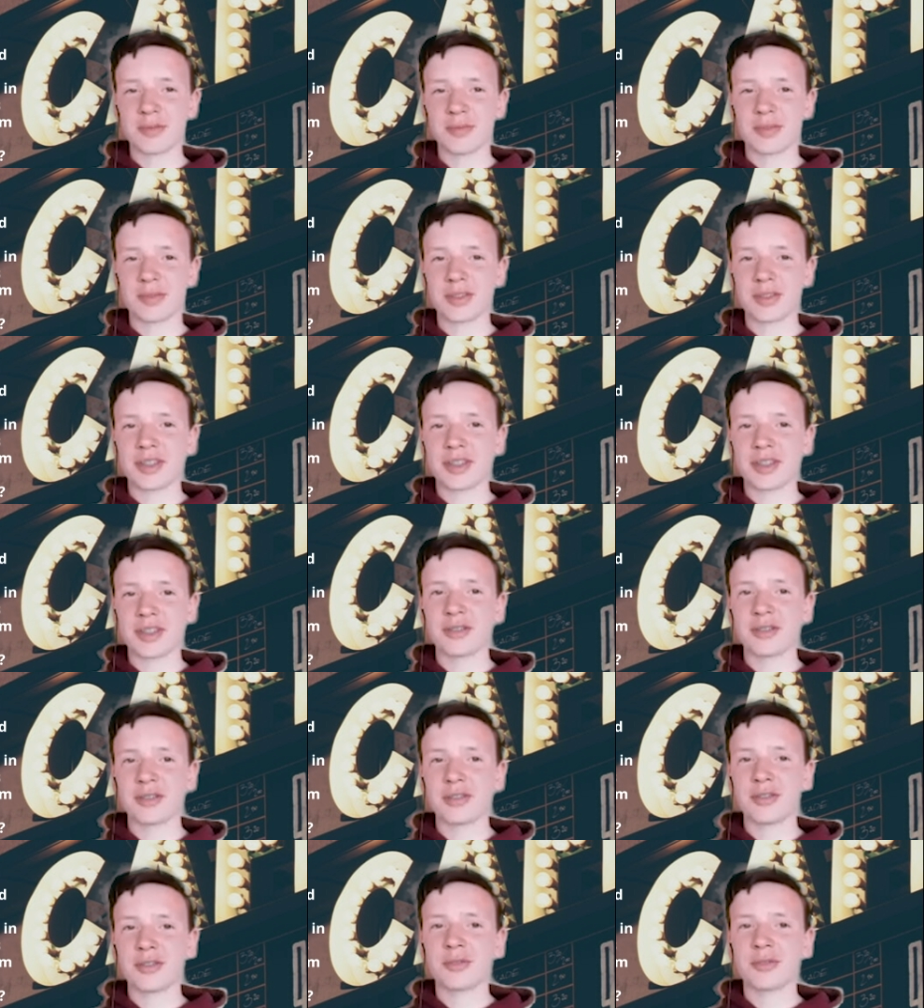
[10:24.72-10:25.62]
in
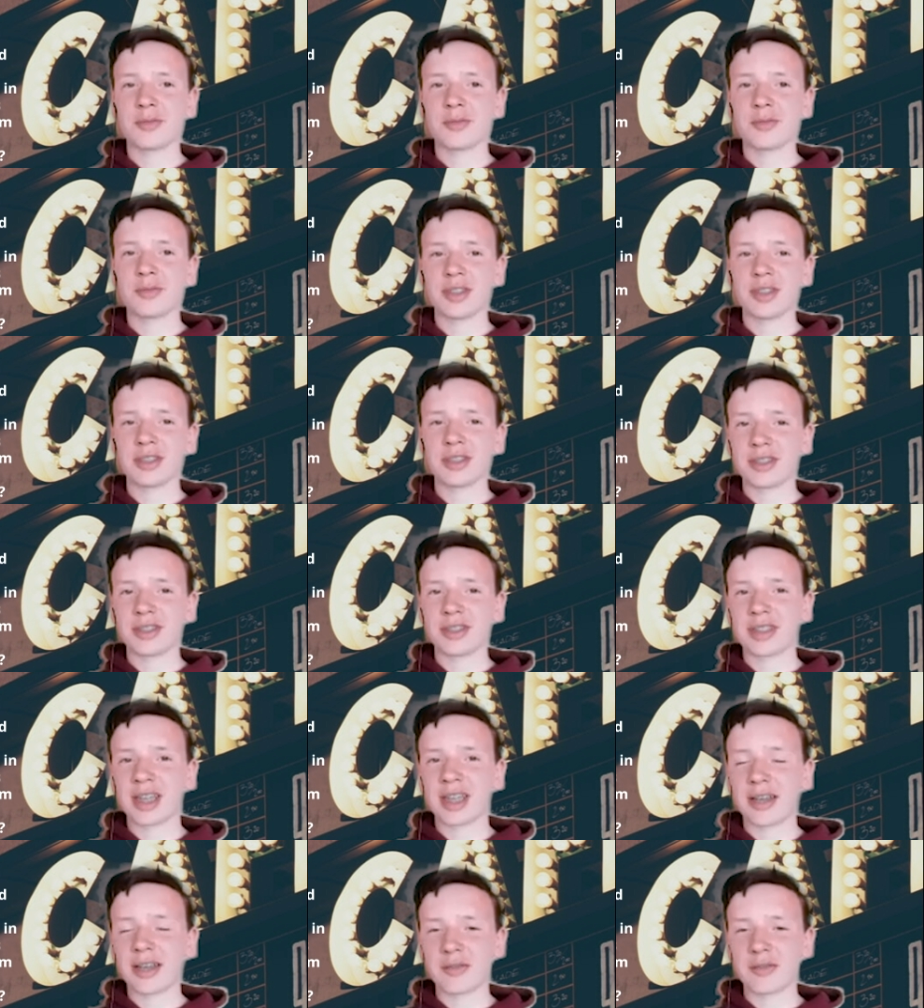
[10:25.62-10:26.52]
CO2 emissions
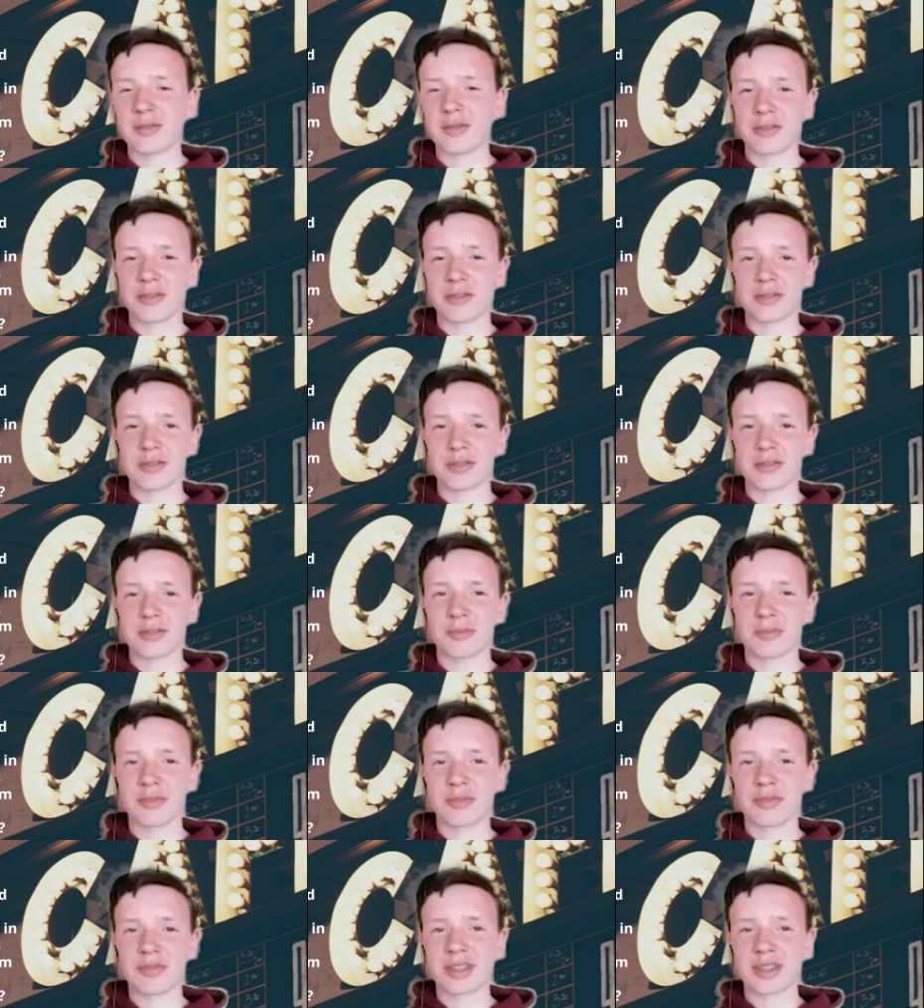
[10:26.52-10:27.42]
have a long-term
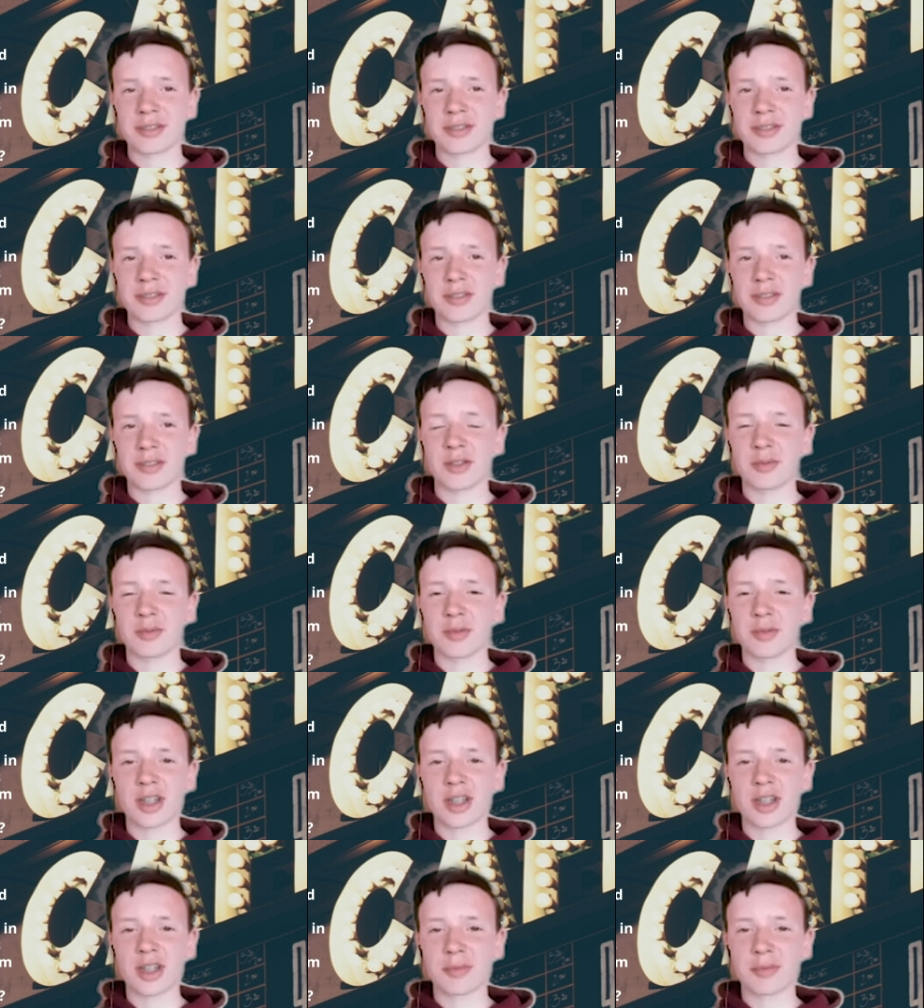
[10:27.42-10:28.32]
effect on the global
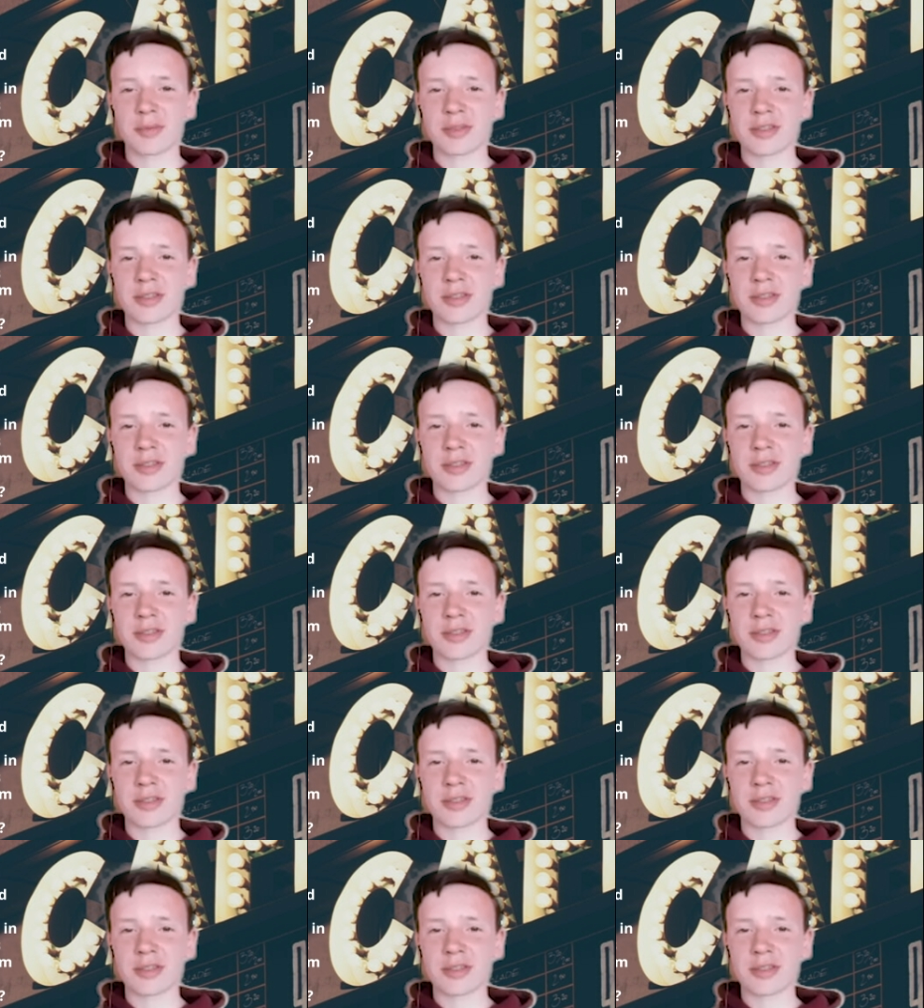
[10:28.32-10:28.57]
climate?